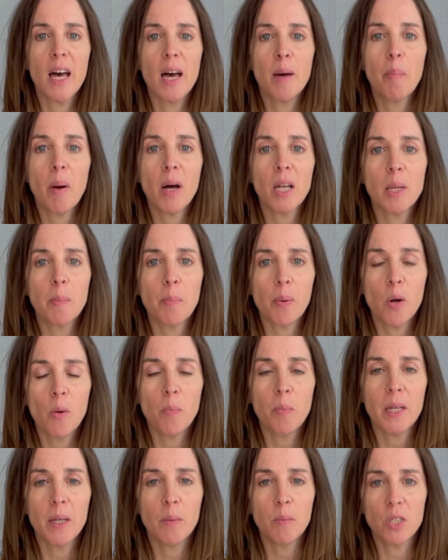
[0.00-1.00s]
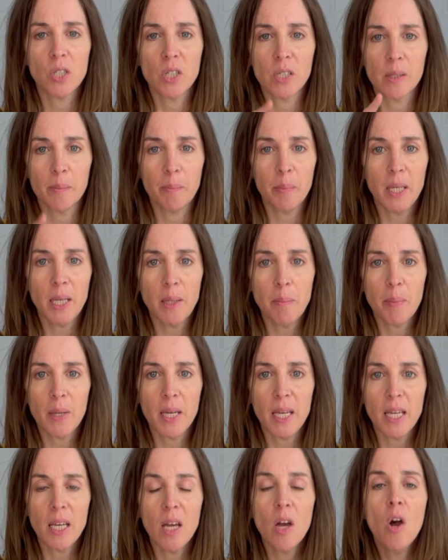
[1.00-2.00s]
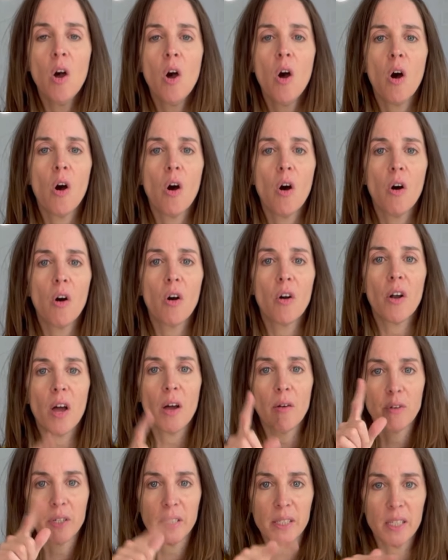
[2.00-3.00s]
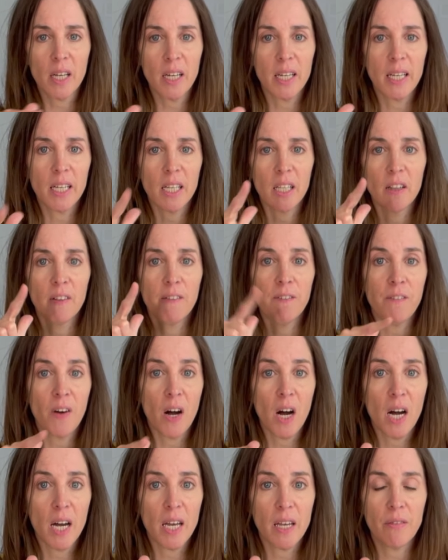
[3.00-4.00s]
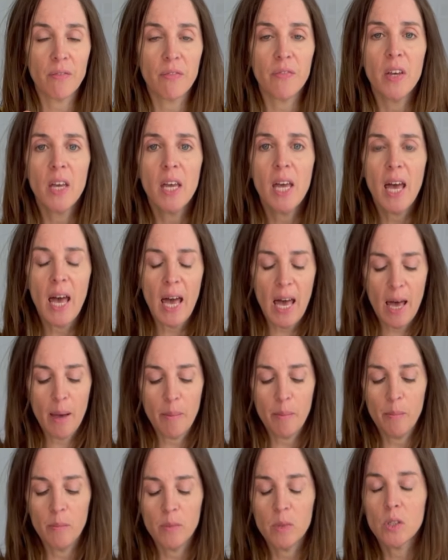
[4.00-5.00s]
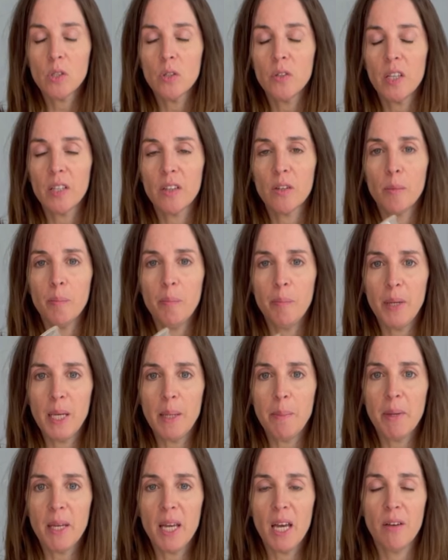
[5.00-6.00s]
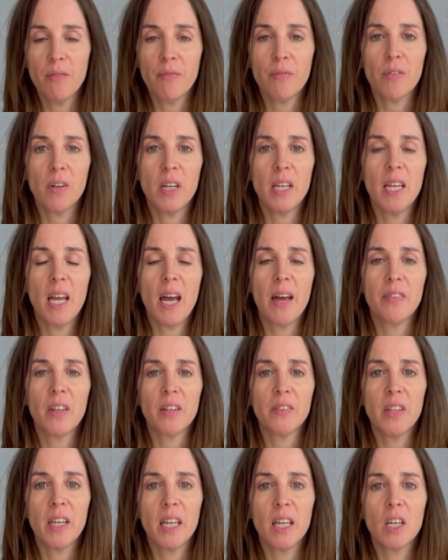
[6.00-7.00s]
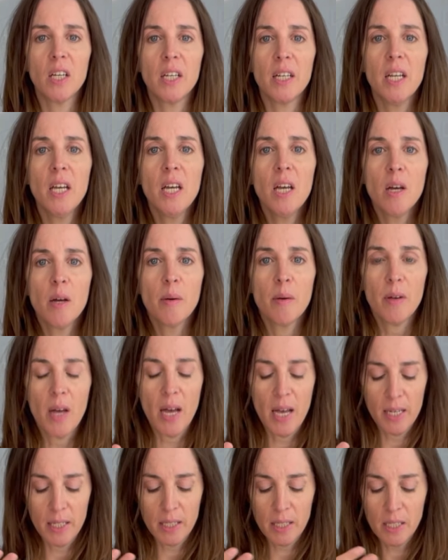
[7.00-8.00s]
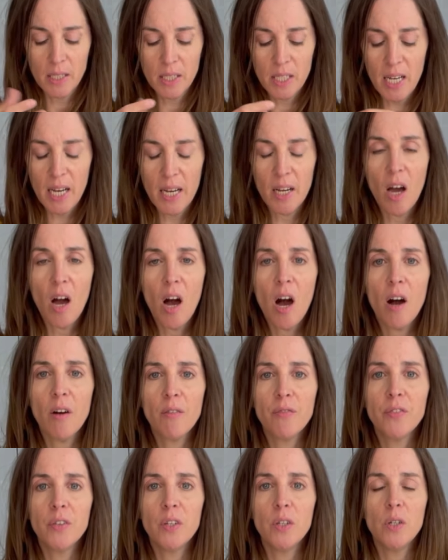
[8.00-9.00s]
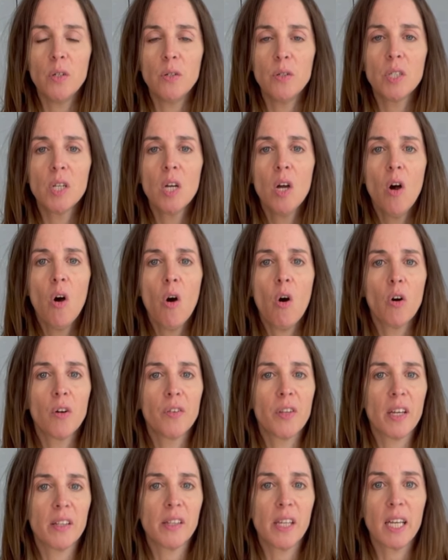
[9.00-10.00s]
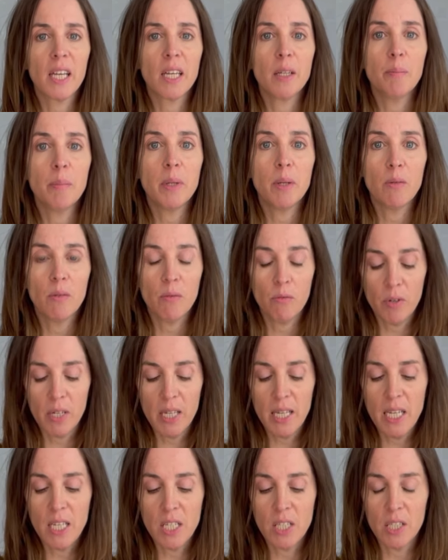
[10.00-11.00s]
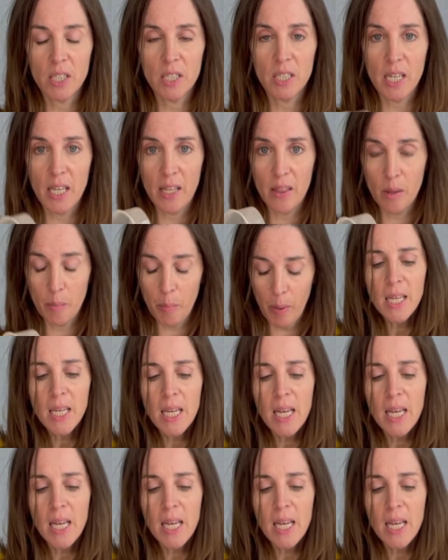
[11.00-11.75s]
polypropylene, which is a PP, or a Recycle 5, so that they're BPA free and that they can contain hot food, or that they can be reheated in the pot.